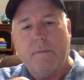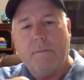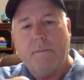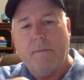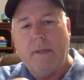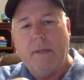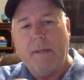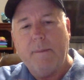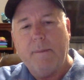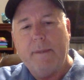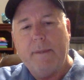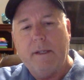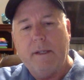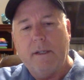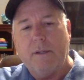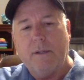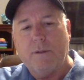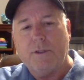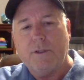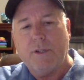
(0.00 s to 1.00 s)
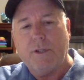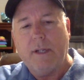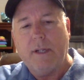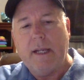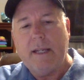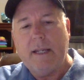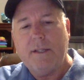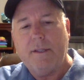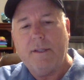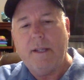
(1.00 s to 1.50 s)
Make me a little
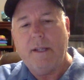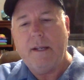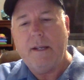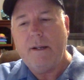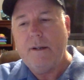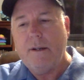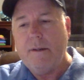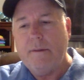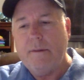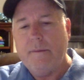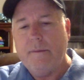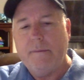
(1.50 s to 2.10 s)
slice there.